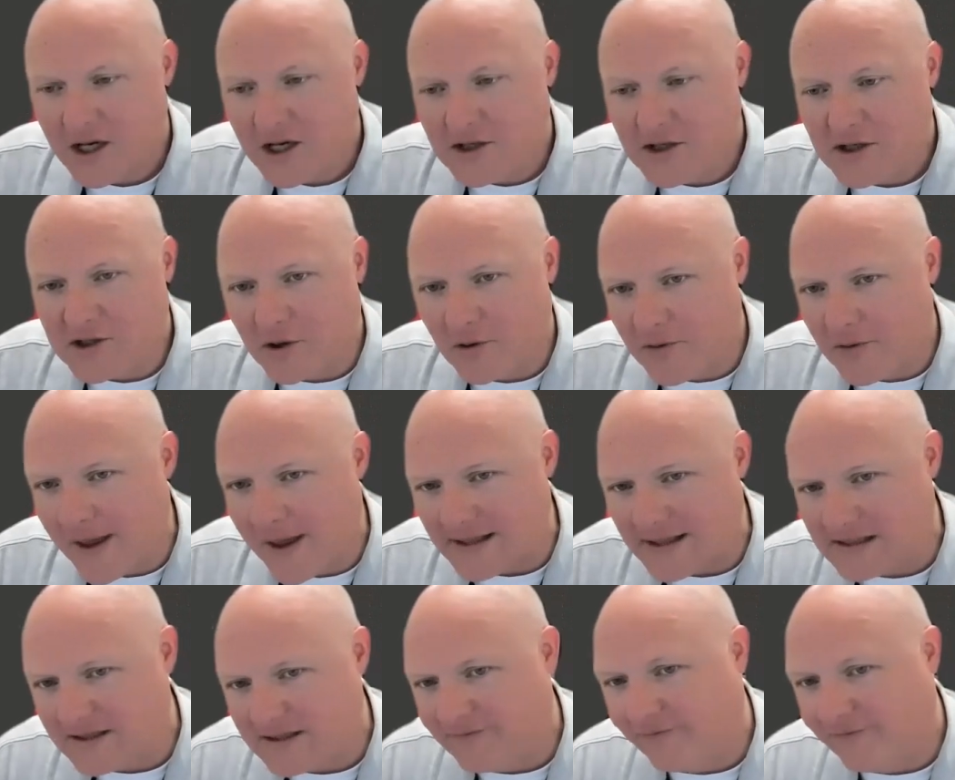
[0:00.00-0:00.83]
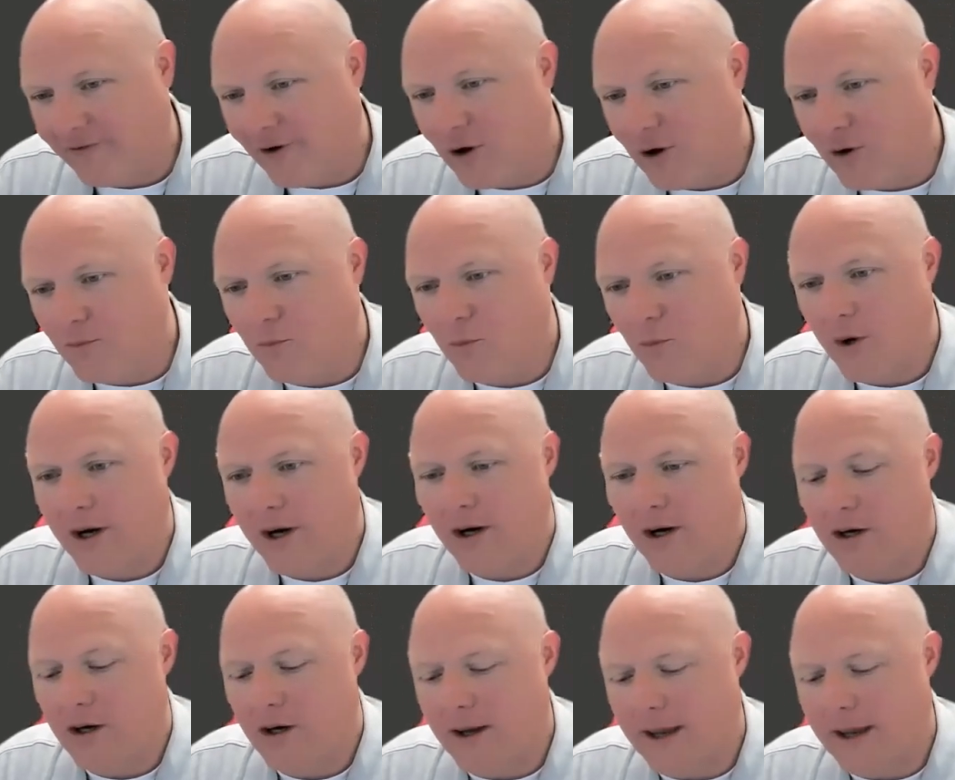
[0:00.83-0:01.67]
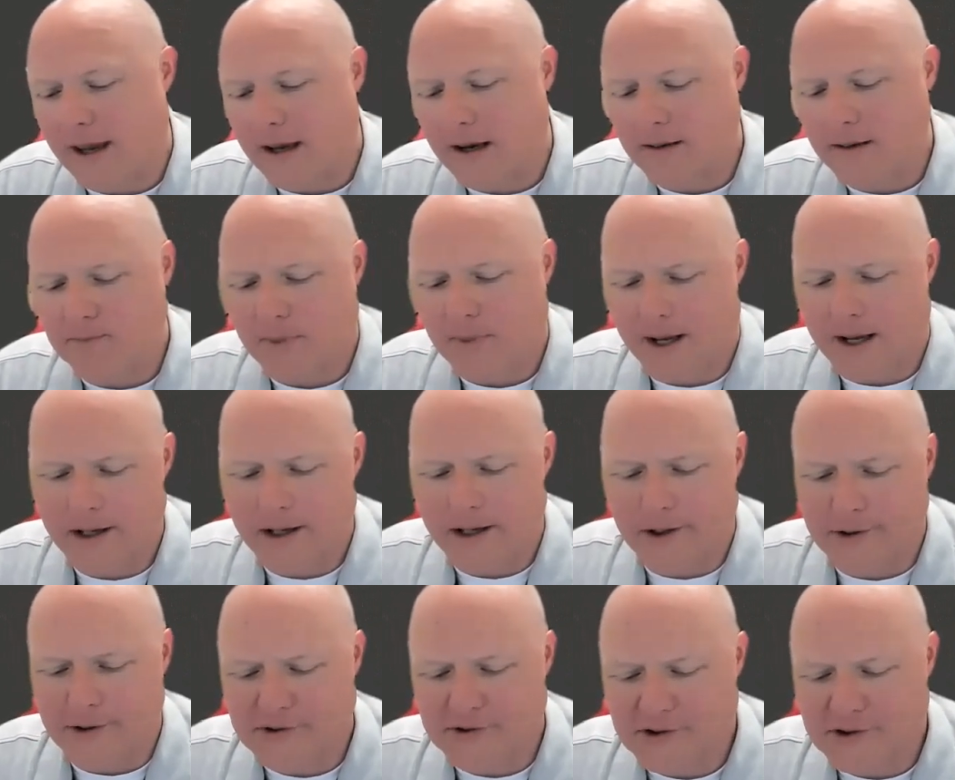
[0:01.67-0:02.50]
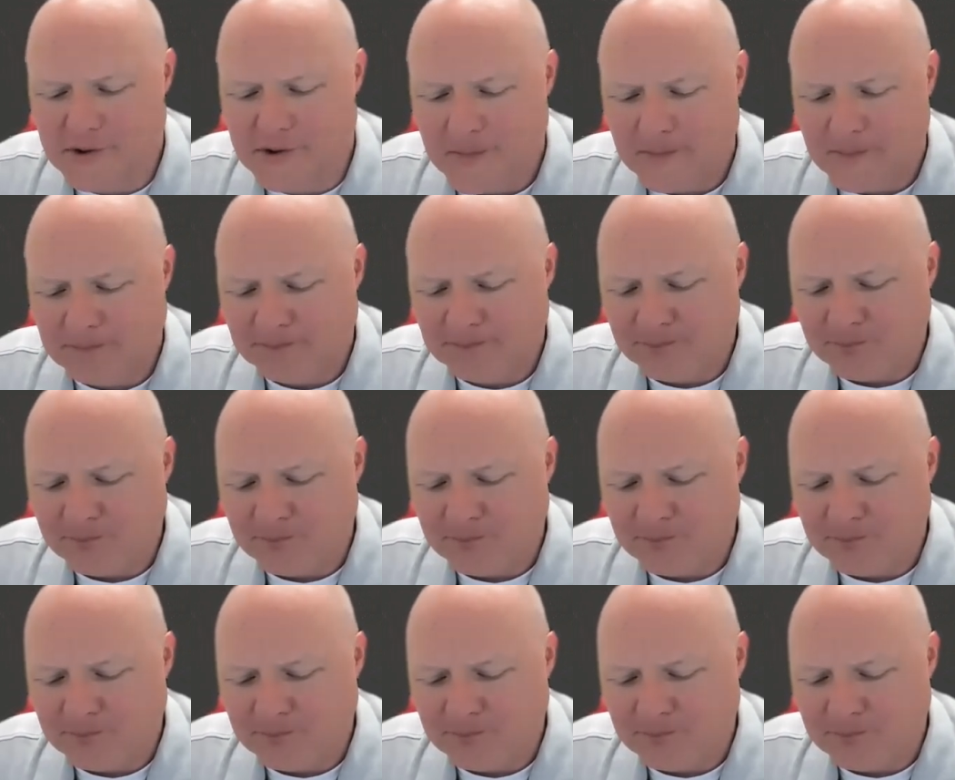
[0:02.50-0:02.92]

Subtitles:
So that's firmware and BIOS.